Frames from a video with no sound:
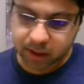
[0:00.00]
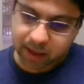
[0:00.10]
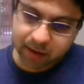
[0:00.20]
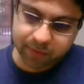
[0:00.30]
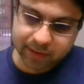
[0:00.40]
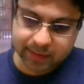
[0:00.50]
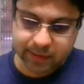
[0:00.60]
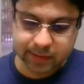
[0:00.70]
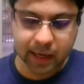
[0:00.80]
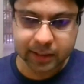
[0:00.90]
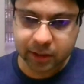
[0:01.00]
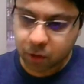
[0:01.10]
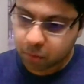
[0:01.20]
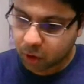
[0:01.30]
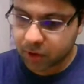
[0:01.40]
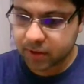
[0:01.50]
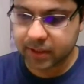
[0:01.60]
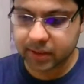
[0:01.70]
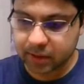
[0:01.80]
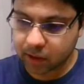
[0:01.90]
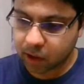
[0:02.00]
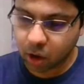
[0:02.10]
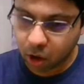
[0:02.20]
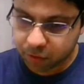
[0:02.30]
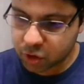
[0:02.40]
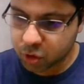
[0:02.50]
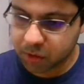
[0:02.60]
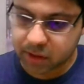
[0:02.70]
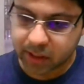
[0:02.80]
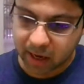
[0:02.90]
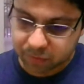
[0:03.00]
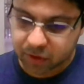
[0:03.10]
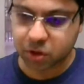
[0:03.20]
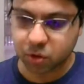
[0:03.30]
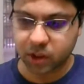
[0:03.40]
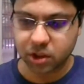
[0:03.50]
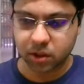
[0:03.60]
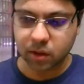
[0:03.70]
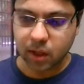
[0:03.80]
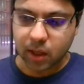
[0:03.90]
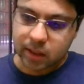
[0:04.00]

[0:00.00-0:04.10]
but I will still ask you, because this a lot of students have this question.